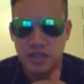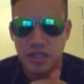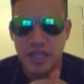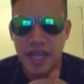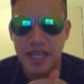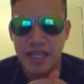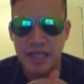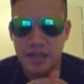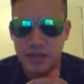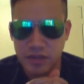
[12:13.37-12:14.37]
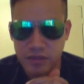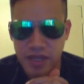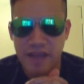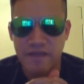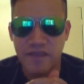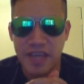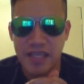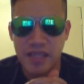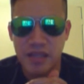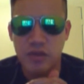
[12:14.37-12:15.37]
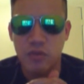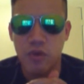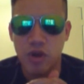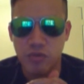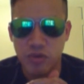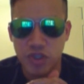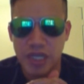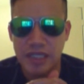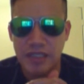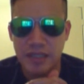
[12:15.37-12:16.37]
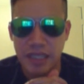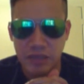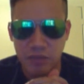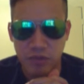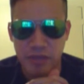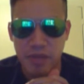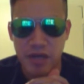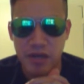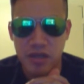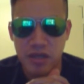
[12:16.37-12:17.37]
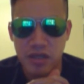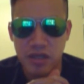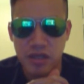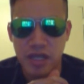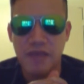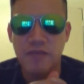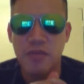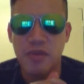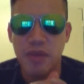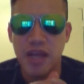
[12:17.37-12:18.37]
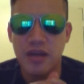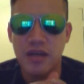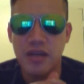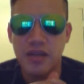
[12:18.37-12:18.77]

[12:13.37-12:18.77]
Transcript: just hang in there, have faith, the world will change, things will get better, life will be better.